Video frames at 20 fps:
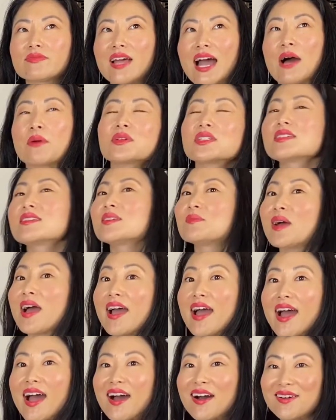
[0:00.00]
I was just in my
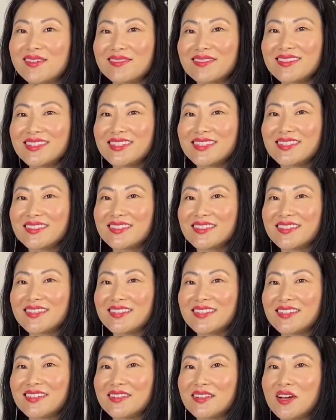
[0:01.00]
house,
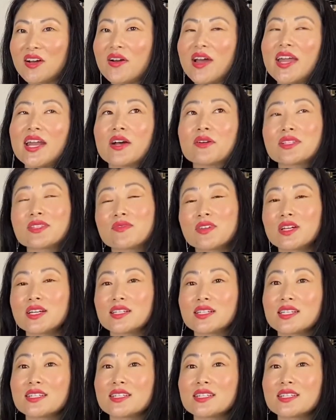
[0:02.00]
and I was very